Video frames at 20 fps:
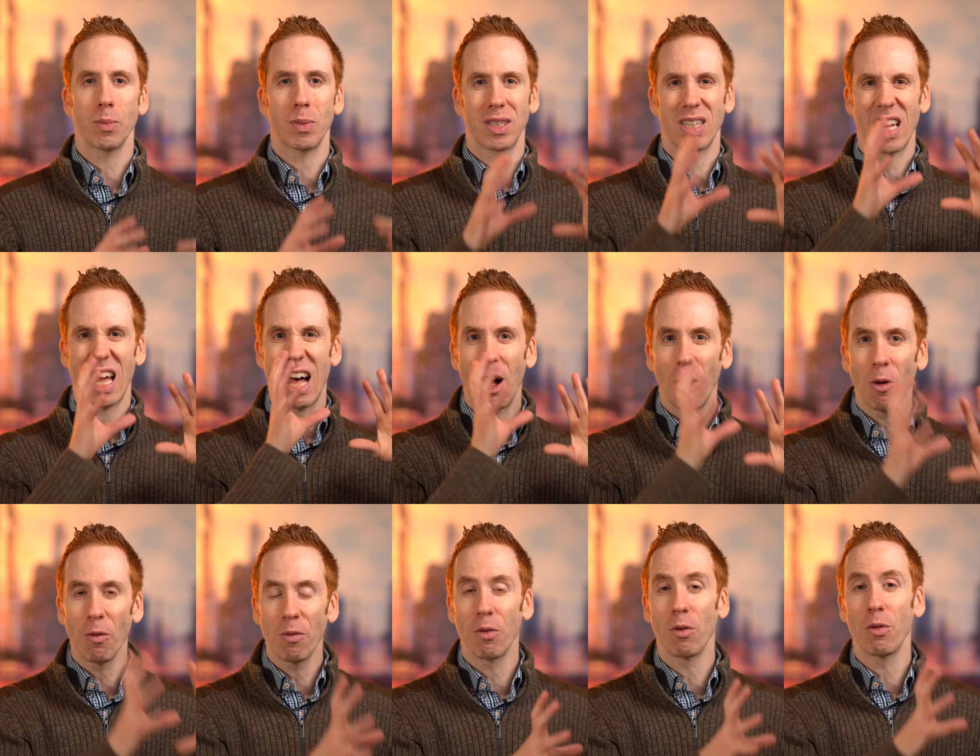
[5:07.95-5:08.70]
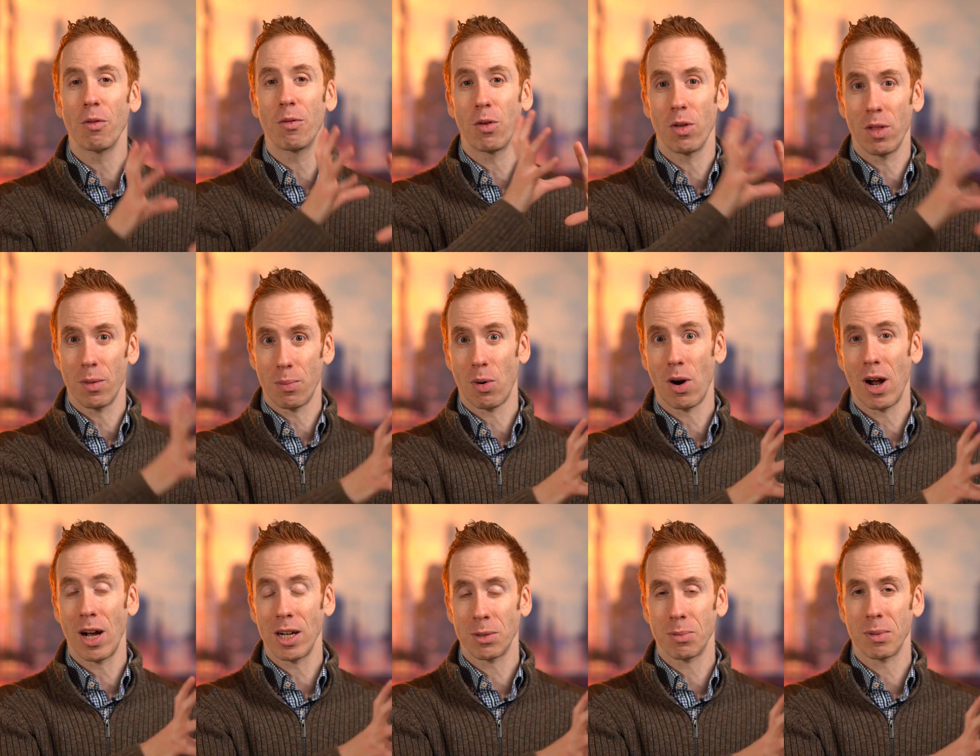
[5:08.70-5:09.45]
It's helpful for the
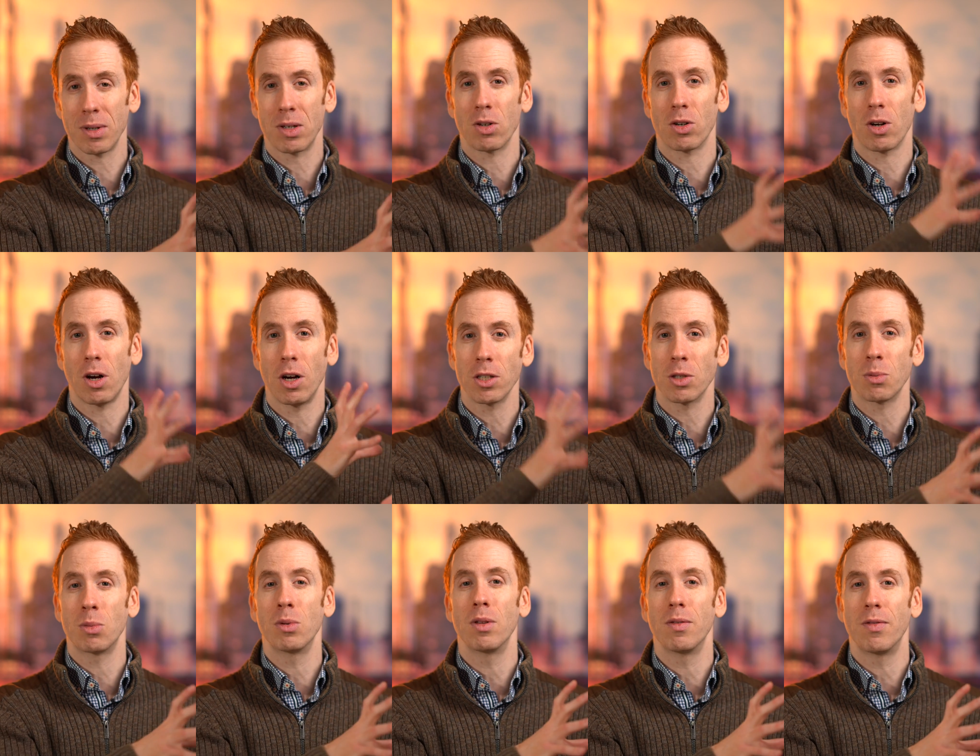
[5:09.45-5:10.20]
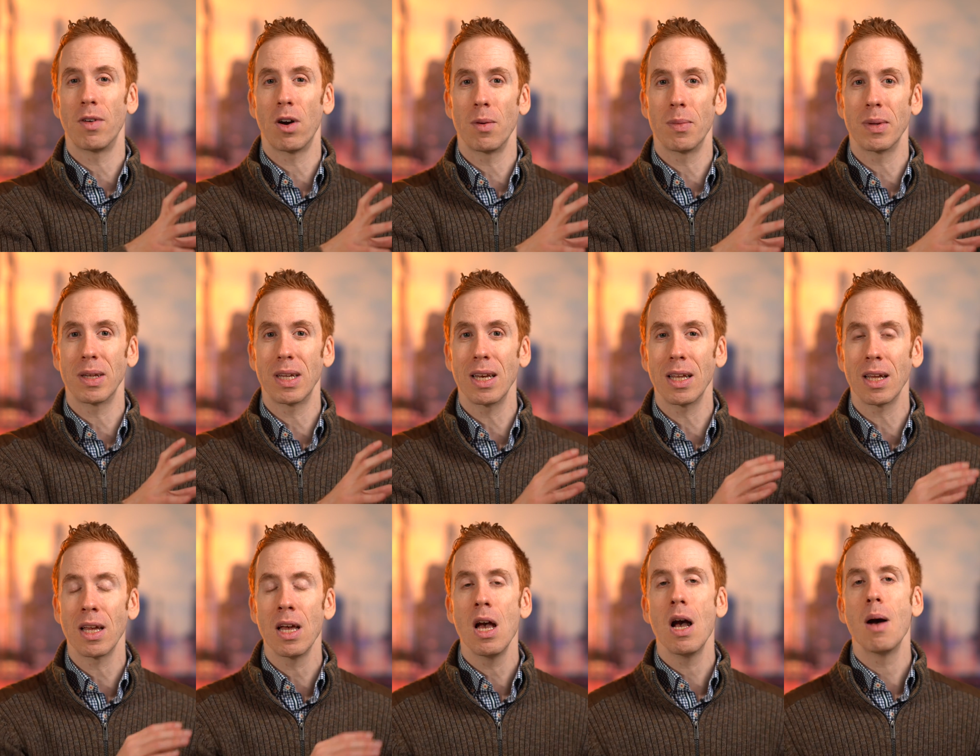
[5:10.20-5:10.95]
prospect or customer in the very
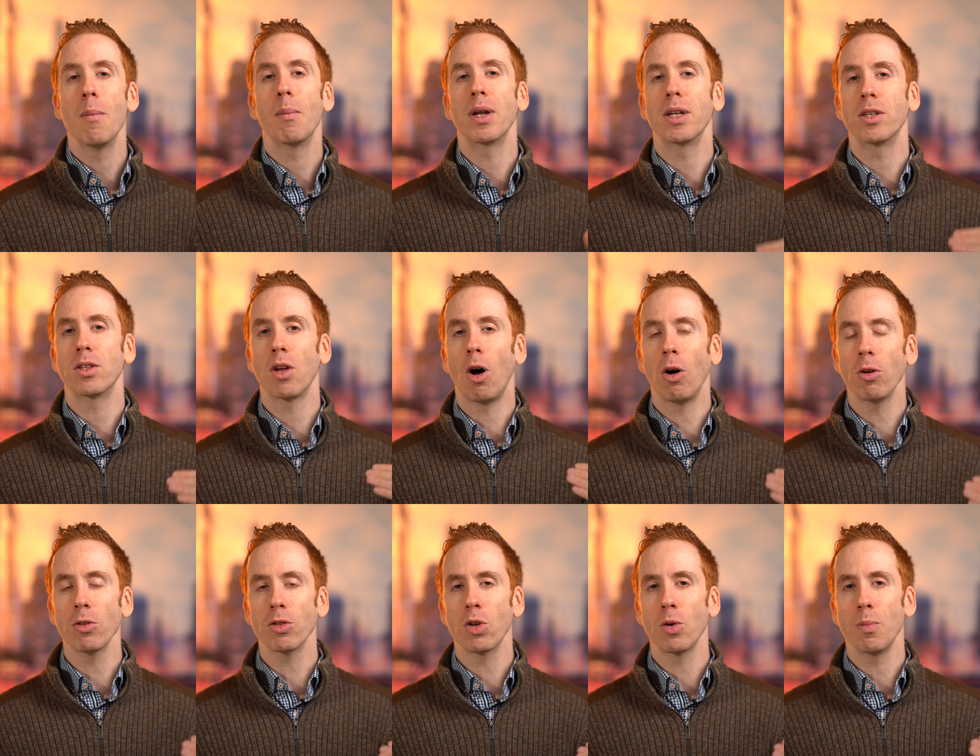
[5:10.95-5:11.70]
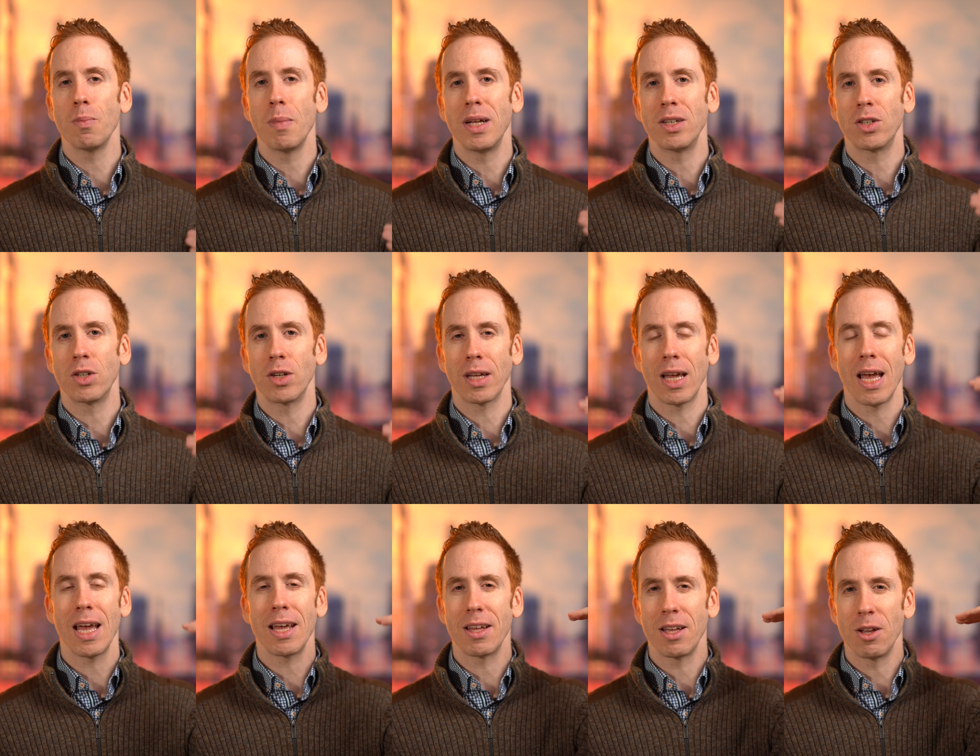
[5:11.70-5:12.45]
beginning, but he's also mentioning,
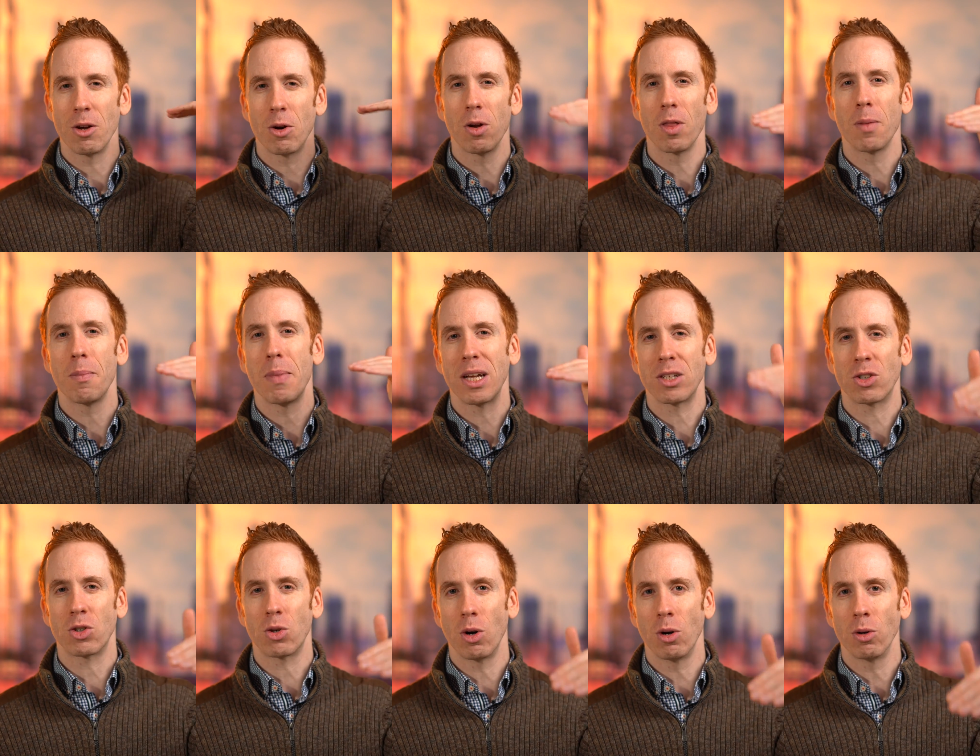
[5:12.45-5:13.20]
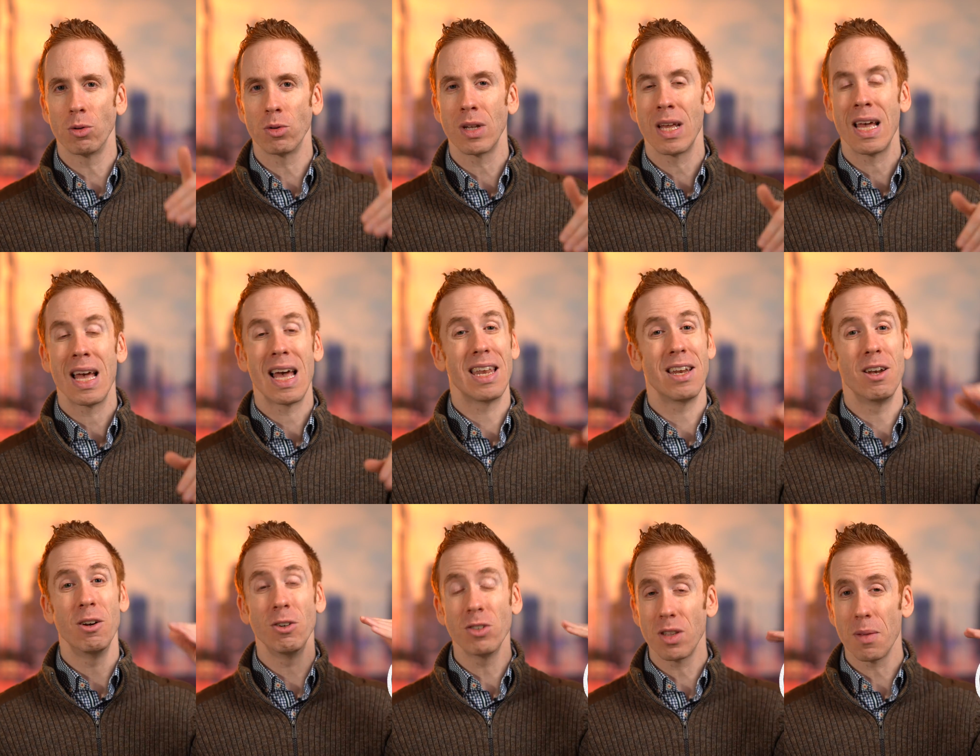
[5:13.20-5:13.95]
hey, here are the best drones, and
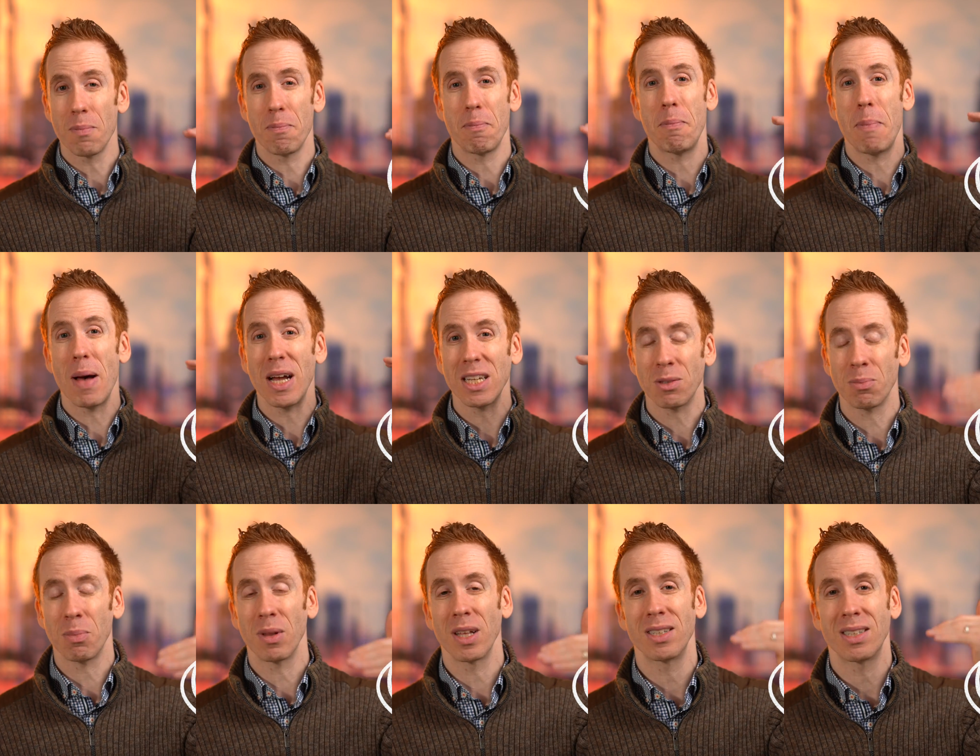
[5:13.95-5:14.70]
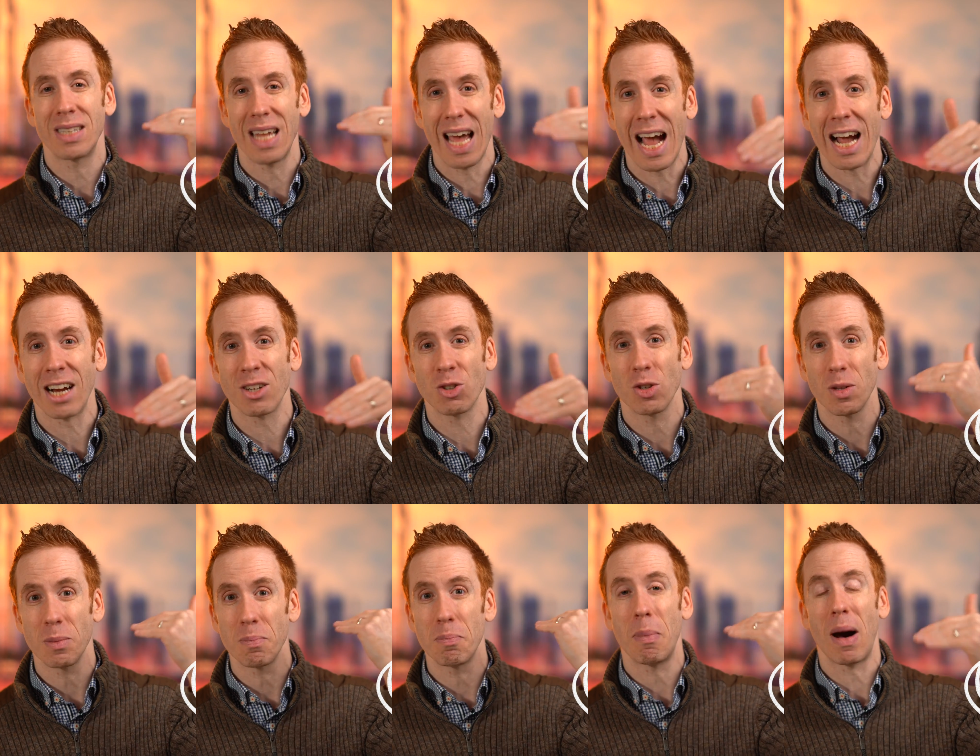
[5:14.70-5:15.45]
here's the best place to
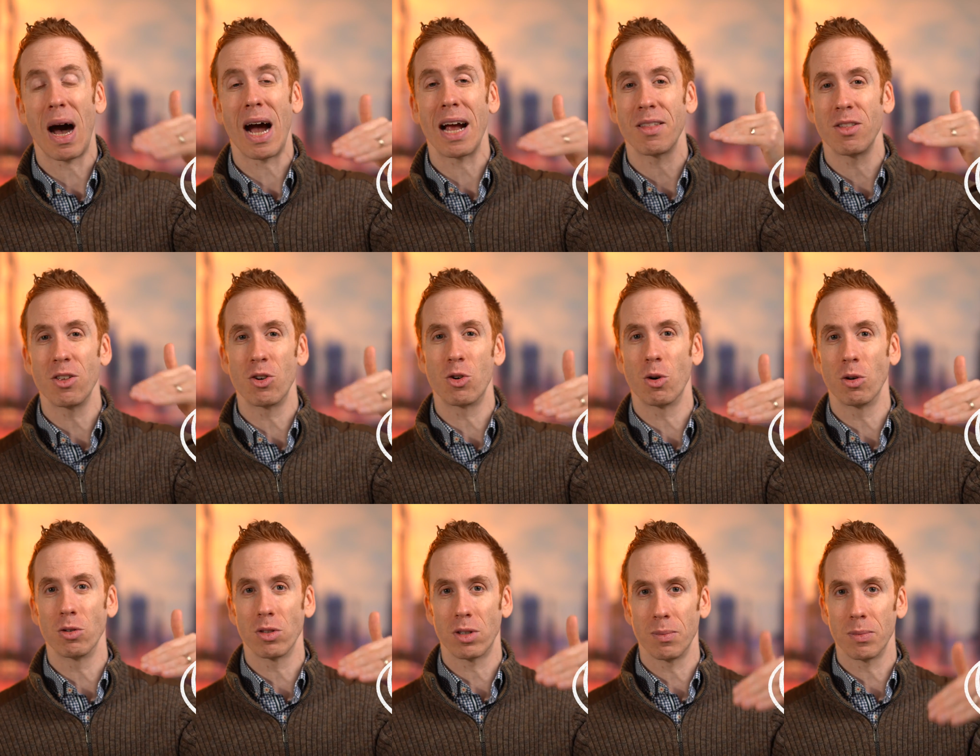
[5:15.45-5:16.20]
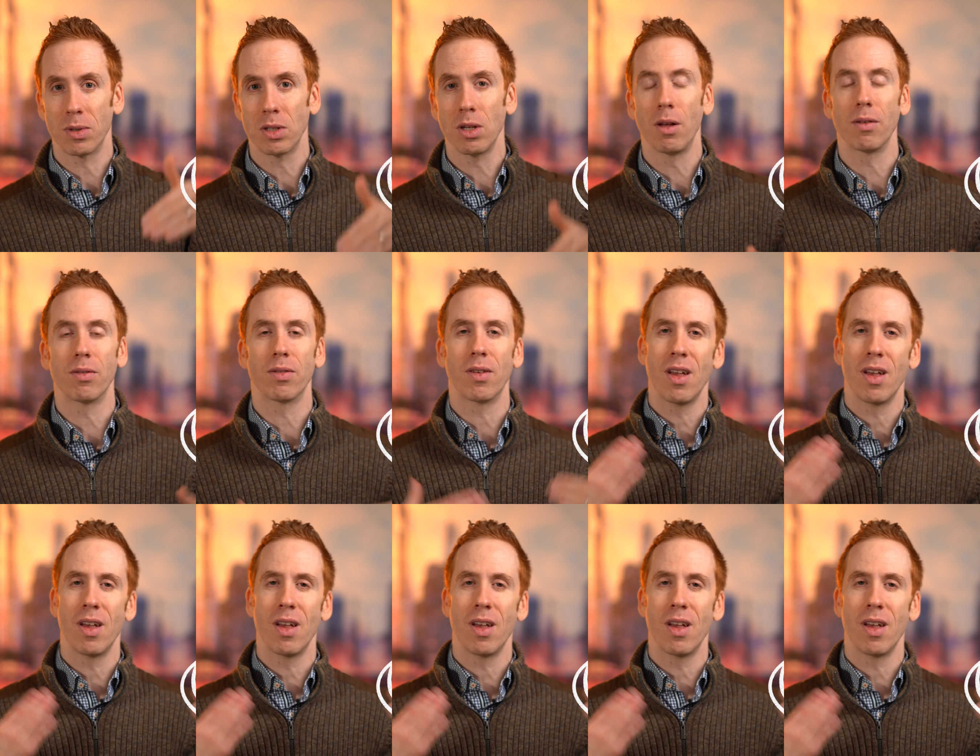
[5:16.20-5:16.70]
actually buy the drones themselves.